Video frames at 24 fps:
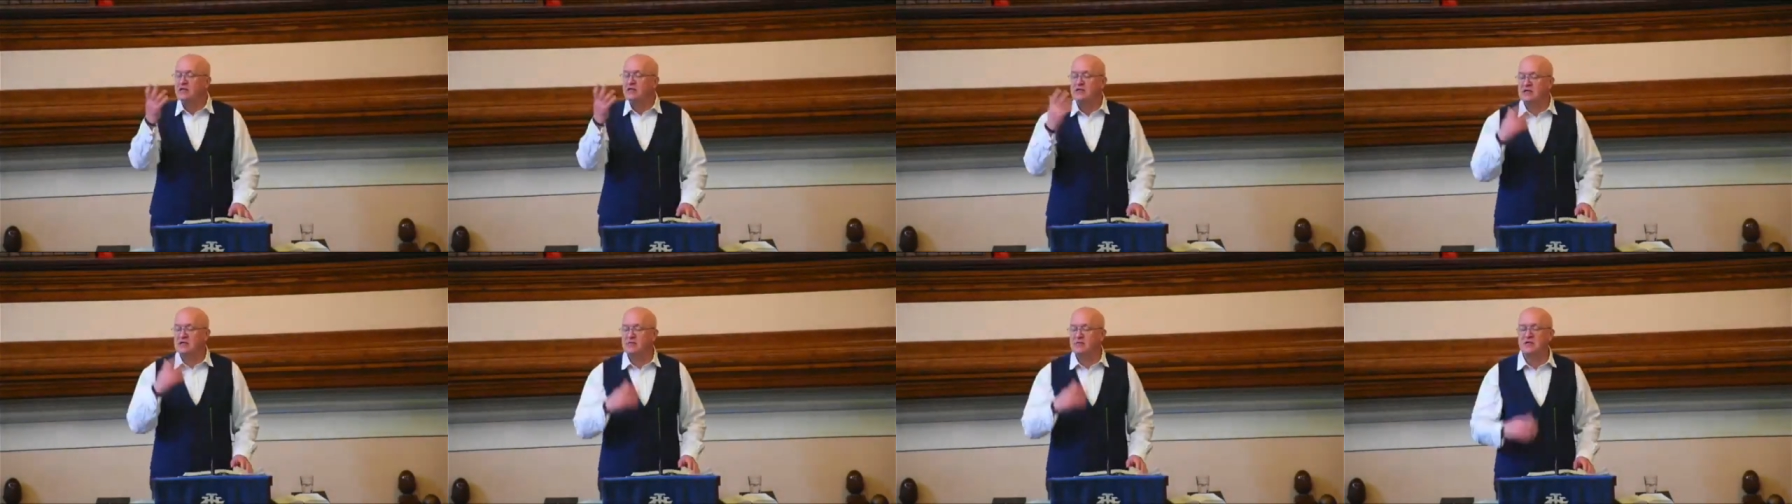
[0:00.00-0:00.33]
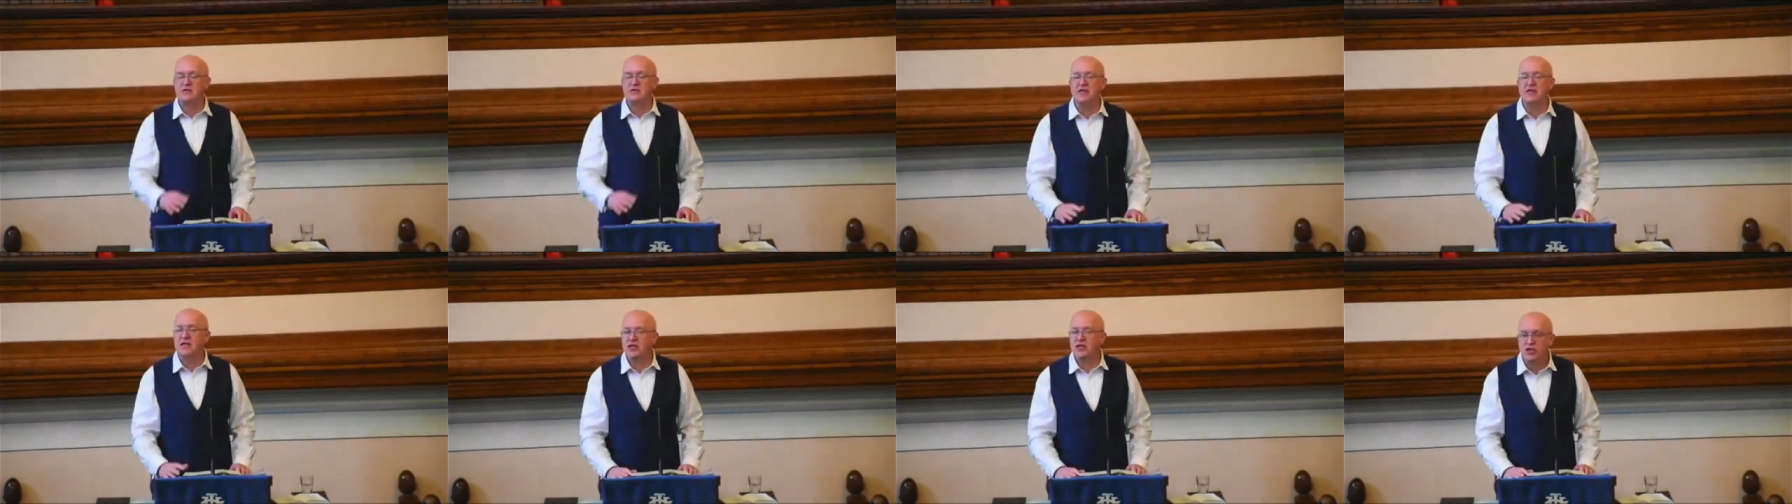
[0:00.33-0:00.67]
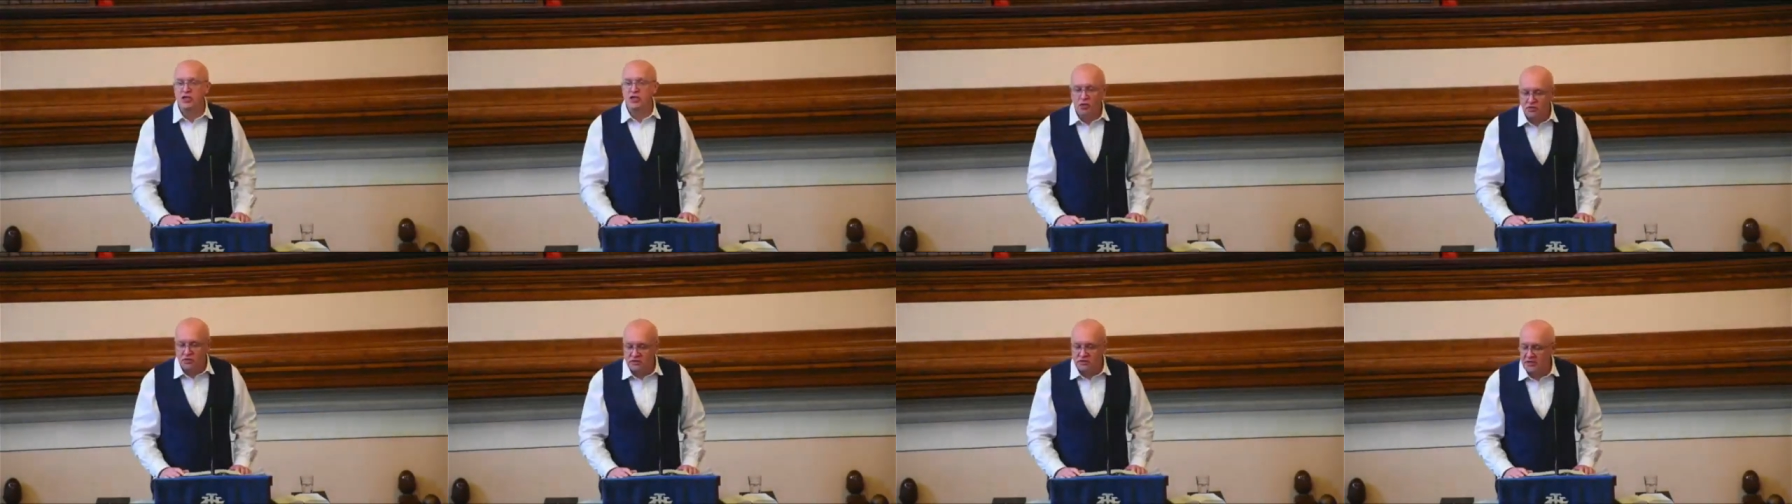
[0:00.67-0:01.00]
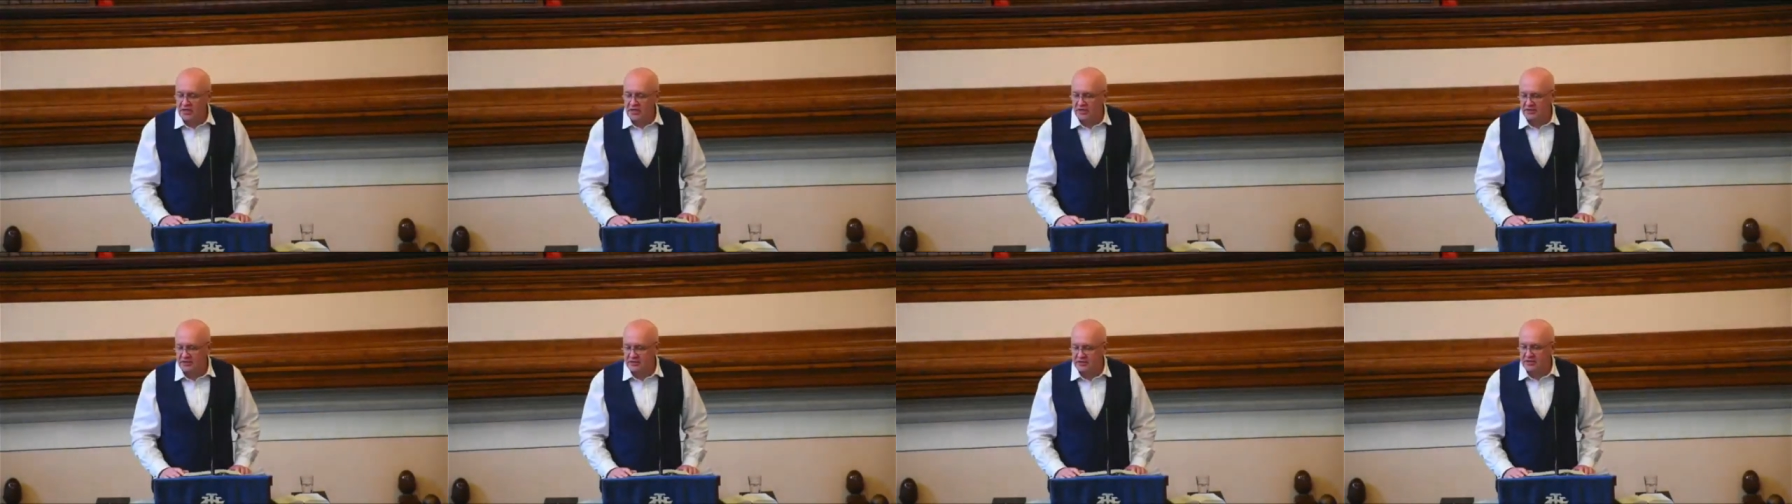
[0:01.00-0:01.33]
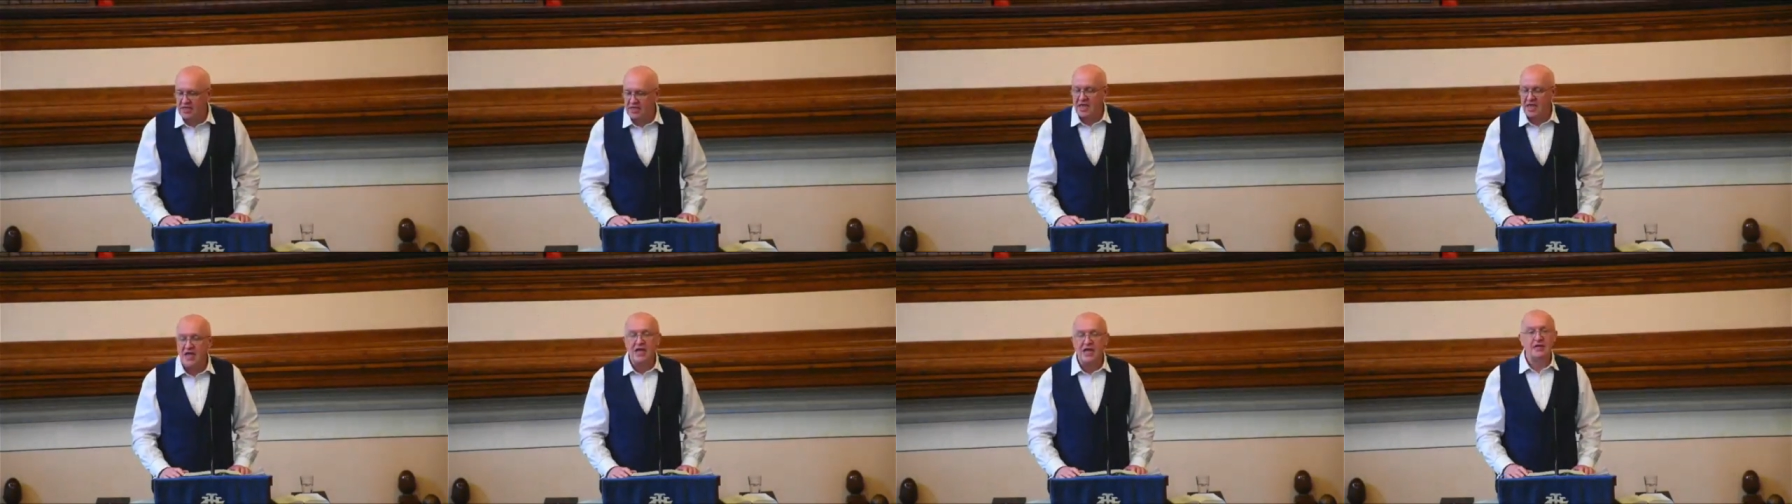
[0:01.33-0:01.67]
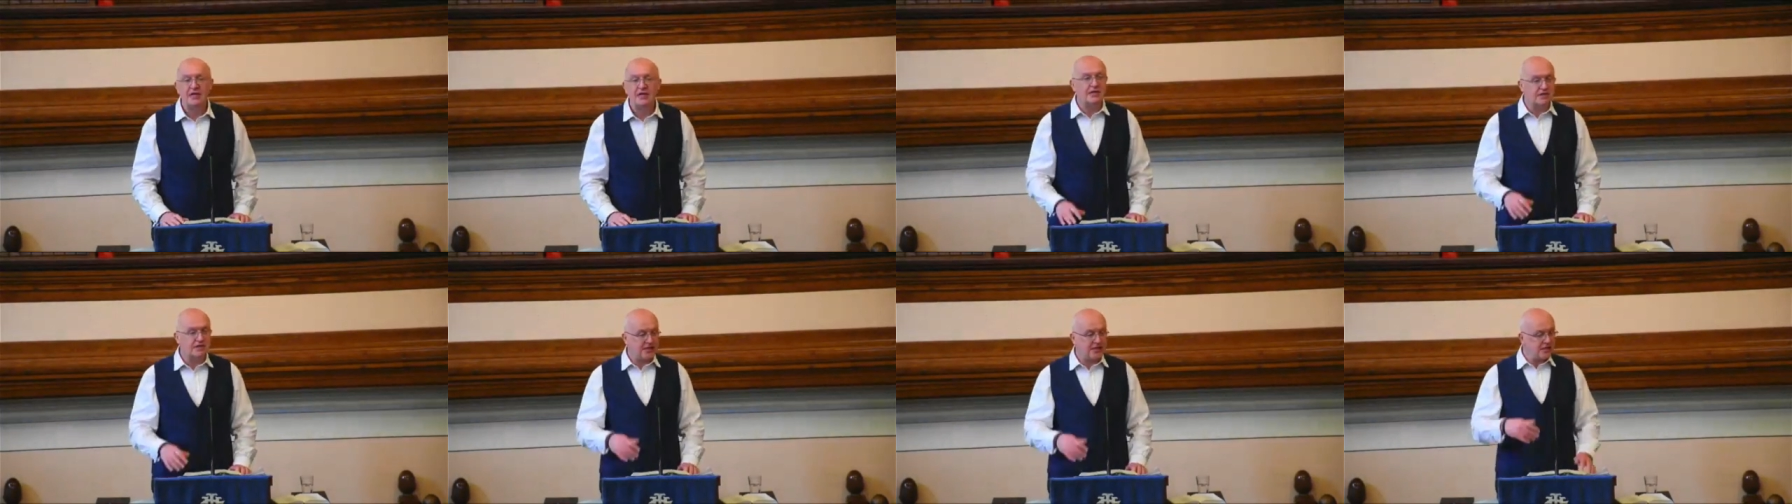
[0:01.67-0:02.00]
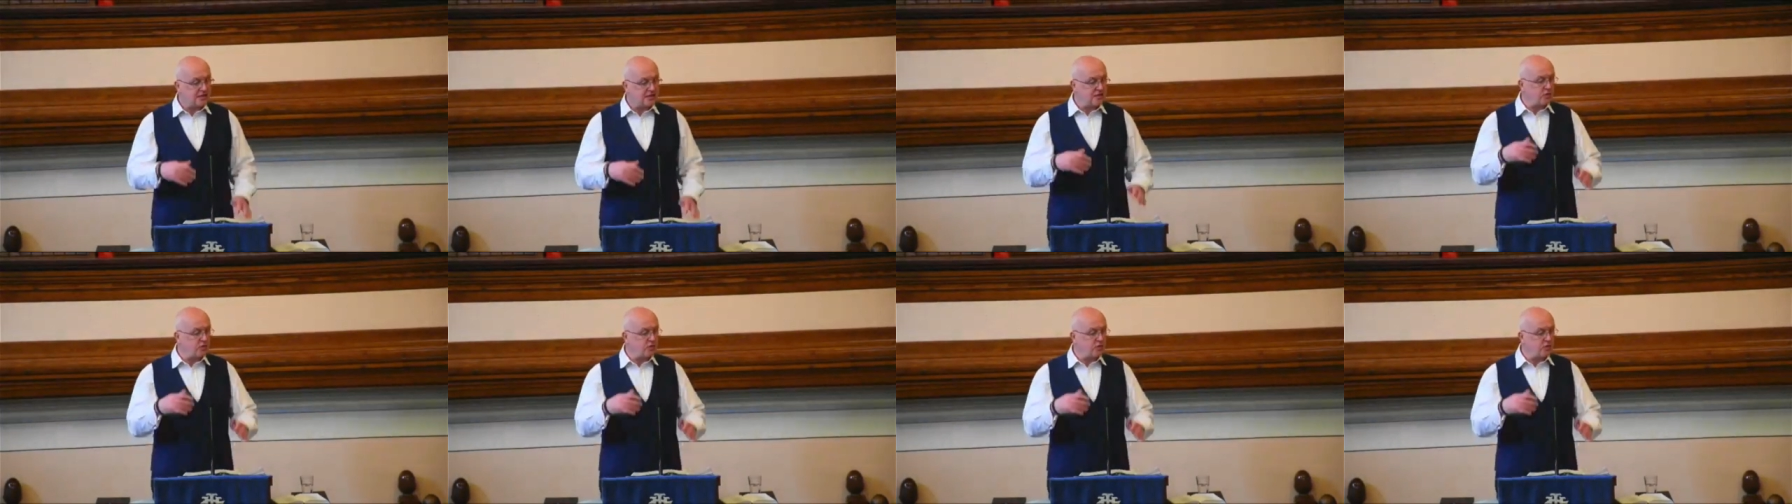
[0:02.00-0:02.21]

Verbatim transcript: them that they're useless. And he says that